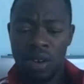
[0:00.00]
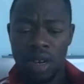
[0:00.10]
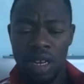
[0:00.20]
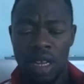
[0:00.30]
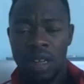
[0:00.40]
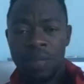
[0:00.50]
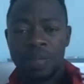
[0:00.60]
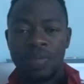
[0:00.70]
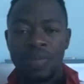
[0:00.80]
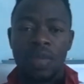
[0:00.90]
don't need
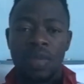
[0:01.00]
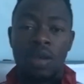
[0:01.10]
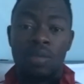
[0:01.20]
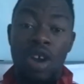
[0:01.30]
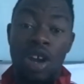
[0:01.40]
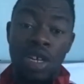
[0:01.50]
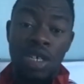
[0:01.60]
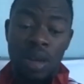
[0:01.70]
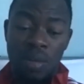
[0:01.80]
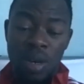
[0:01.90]
brand
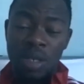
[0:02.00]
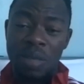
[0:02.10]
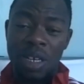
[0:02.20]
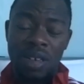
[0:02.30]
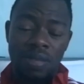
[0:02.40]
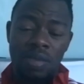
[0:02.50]
establishment,